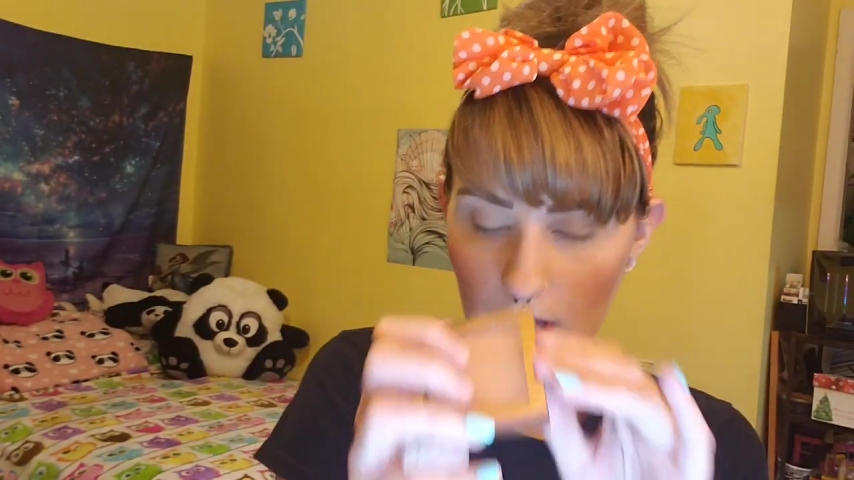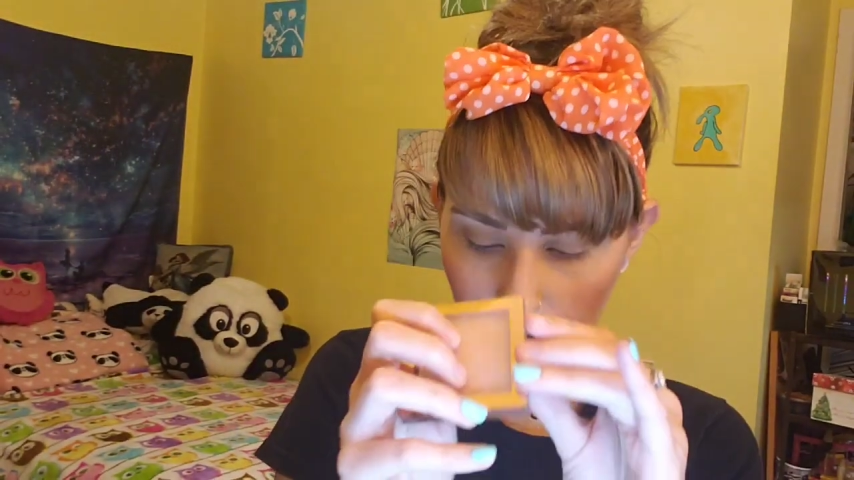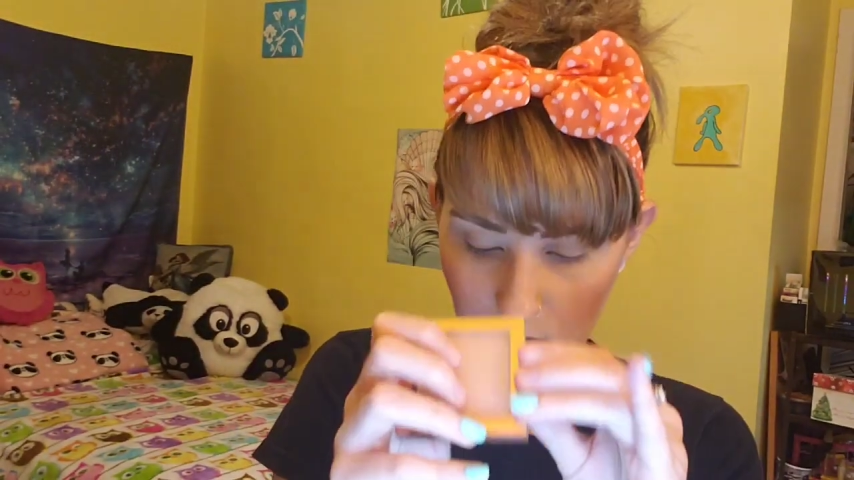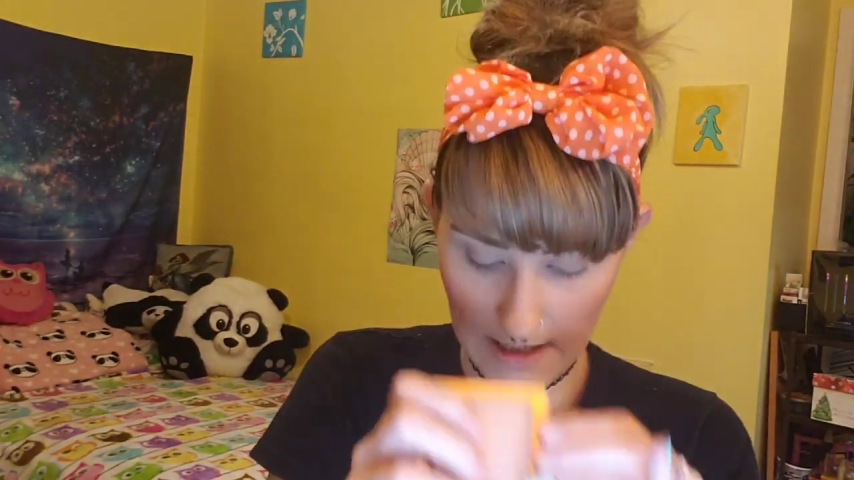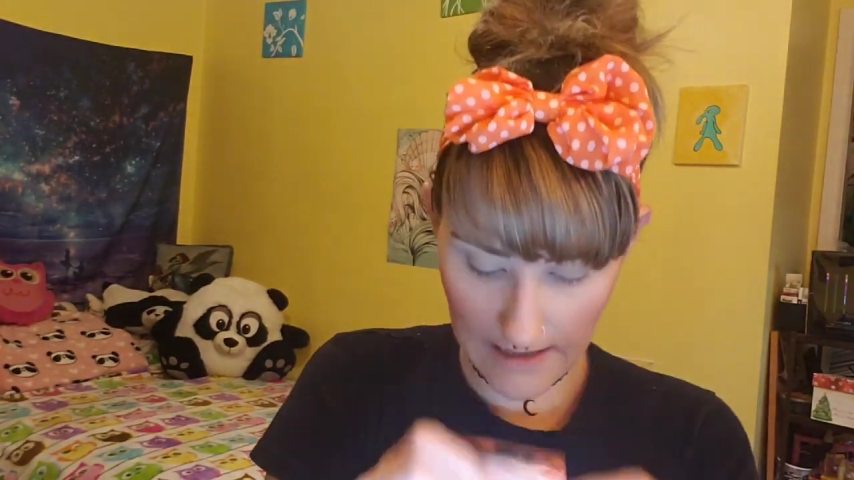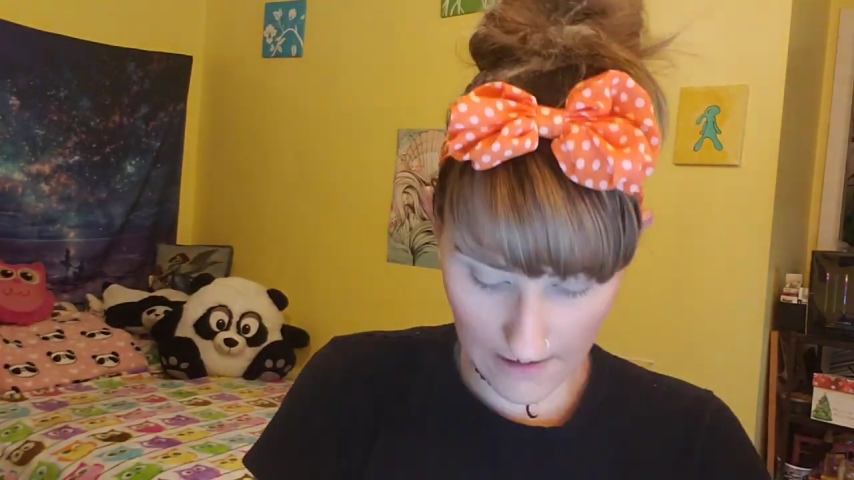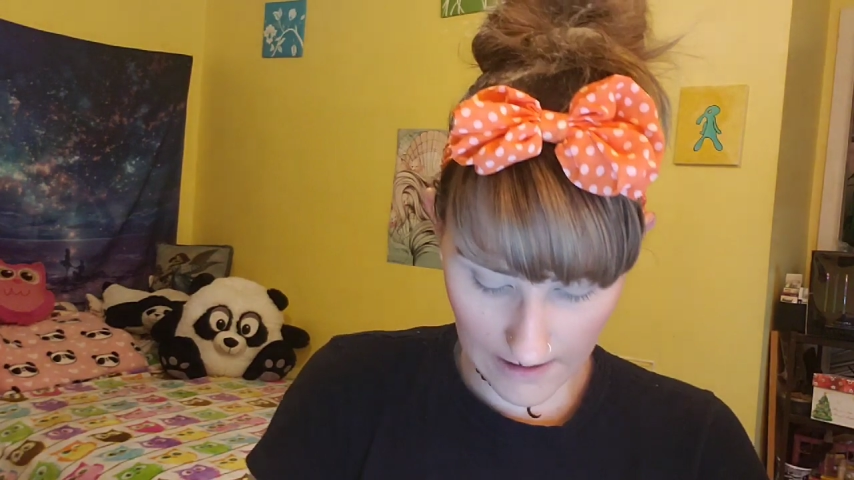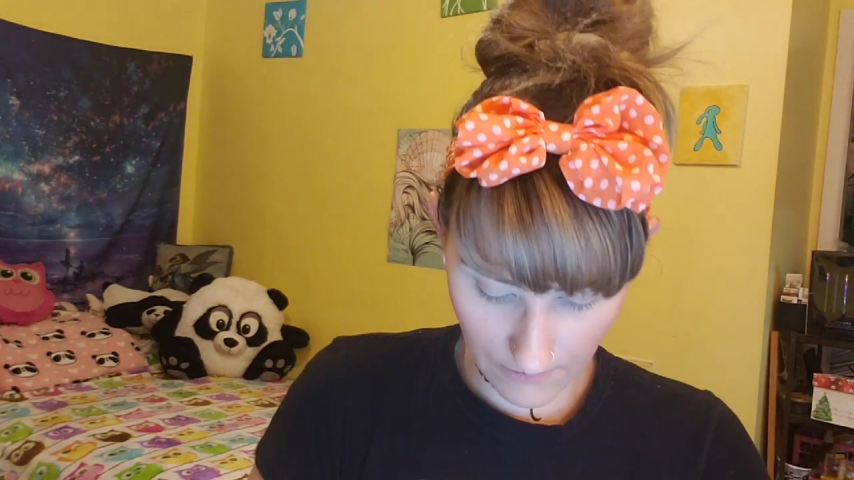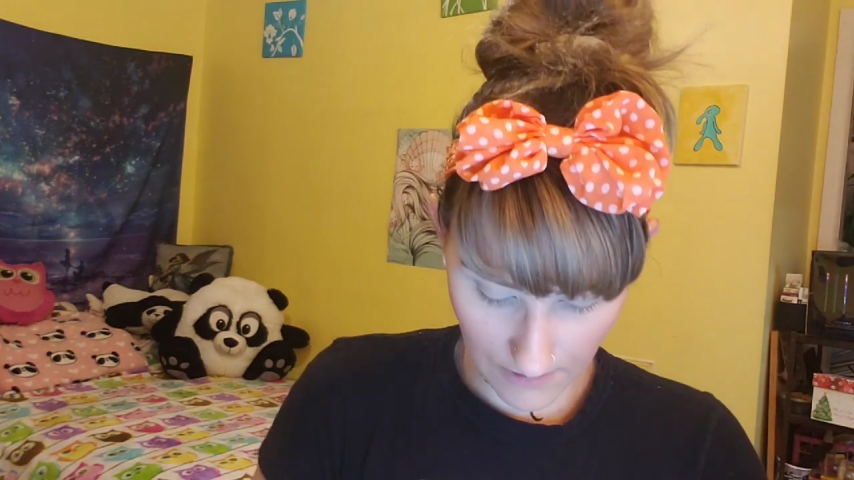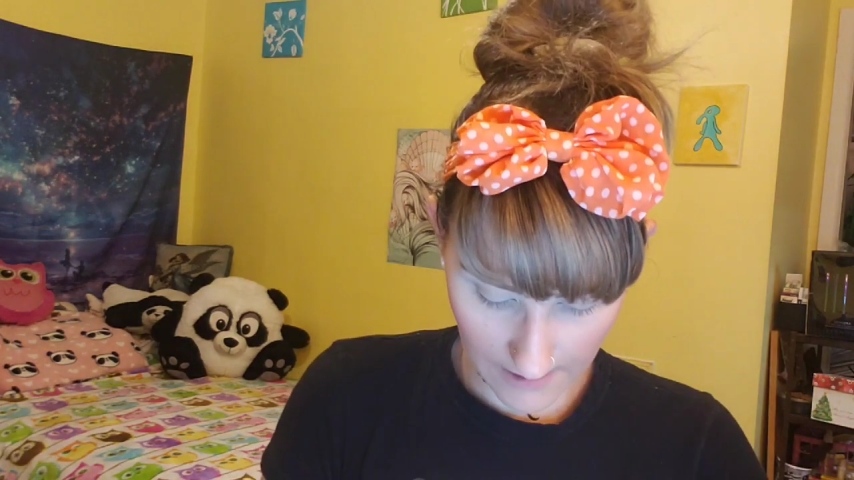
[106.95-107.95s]
I'll try
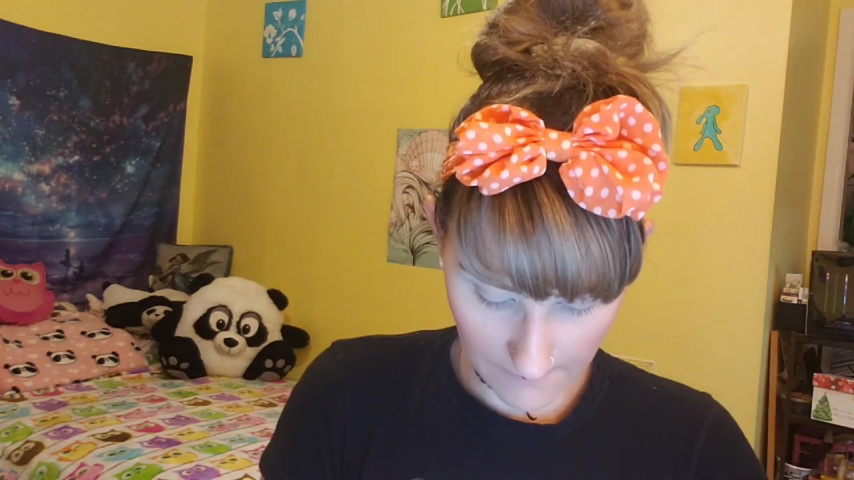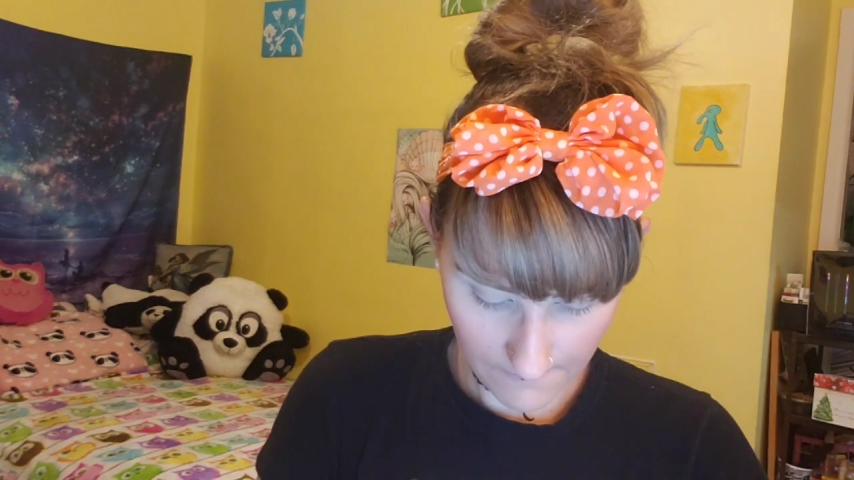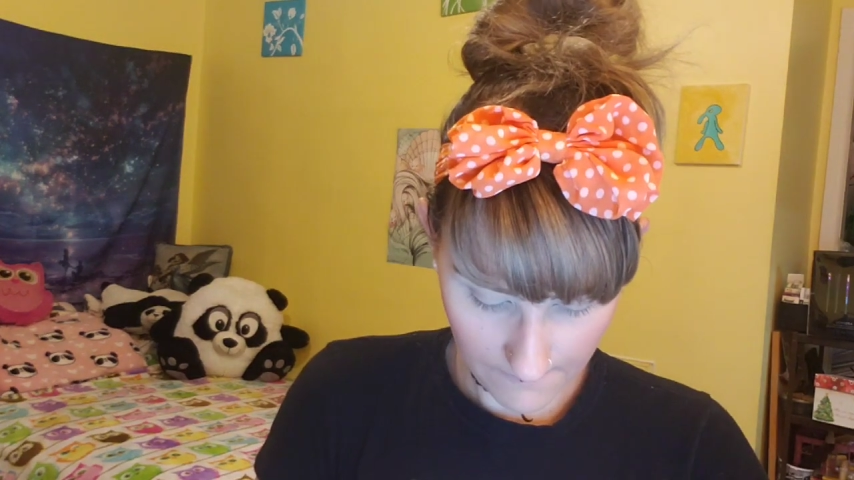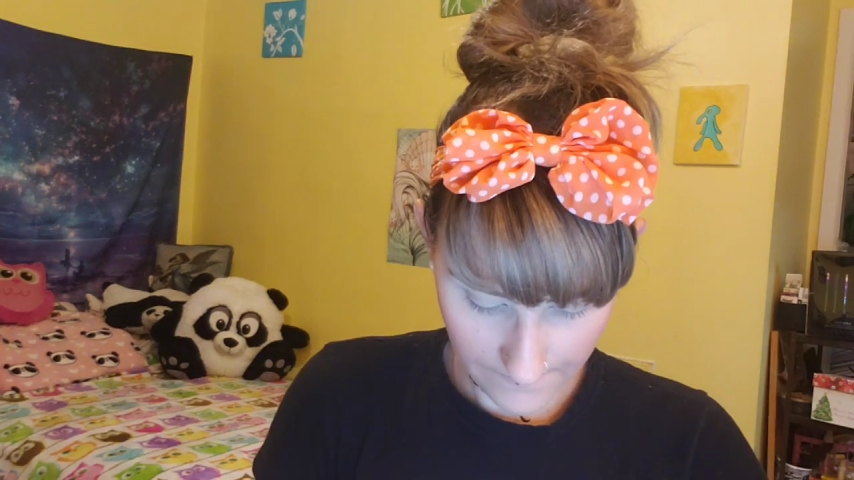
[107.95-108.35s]
that out then.